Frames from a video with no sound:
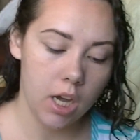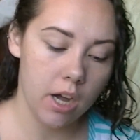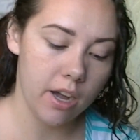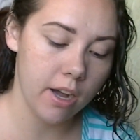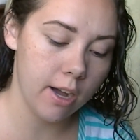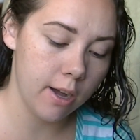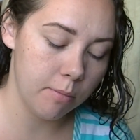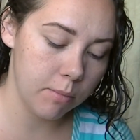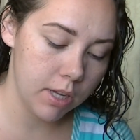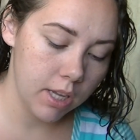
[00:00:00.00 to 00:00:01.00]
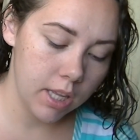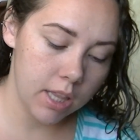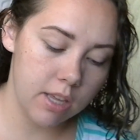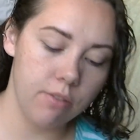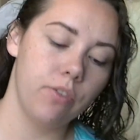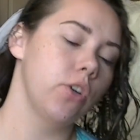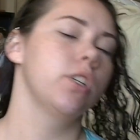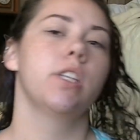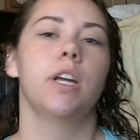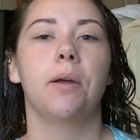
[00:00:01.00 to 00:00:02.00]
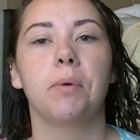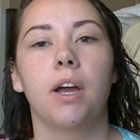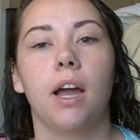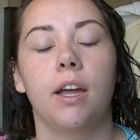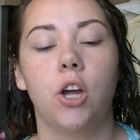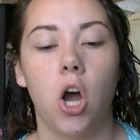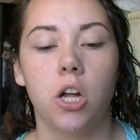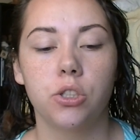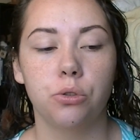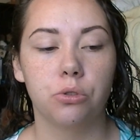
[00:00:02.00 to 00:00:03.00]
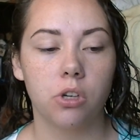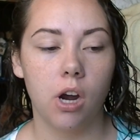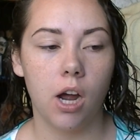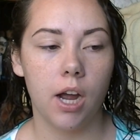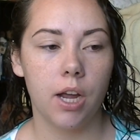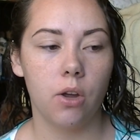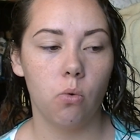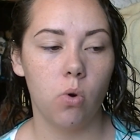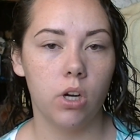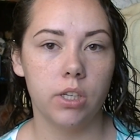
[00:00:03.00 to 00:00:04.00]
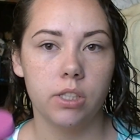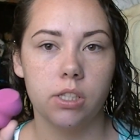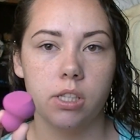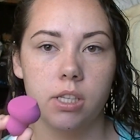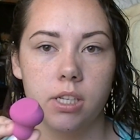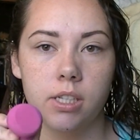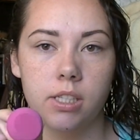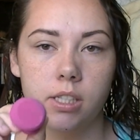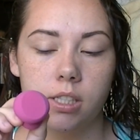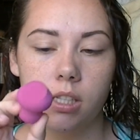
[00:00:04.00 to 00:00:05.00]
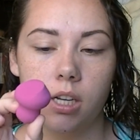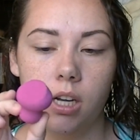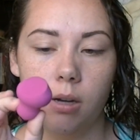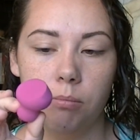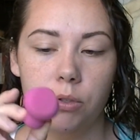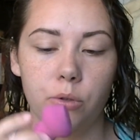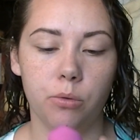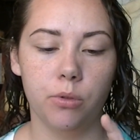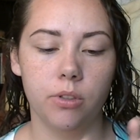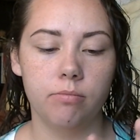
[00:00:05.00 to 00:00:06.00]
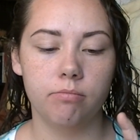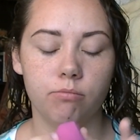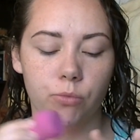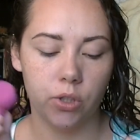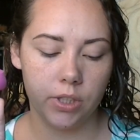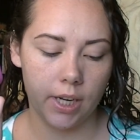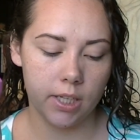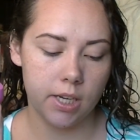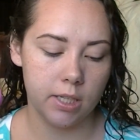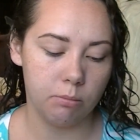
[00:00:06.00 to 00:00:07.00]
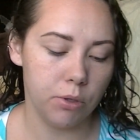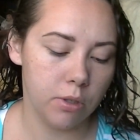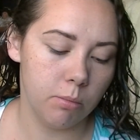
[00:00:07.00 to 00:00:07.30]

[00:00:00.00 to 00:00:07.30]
The first thing I got to try was this little Real Techniques beauty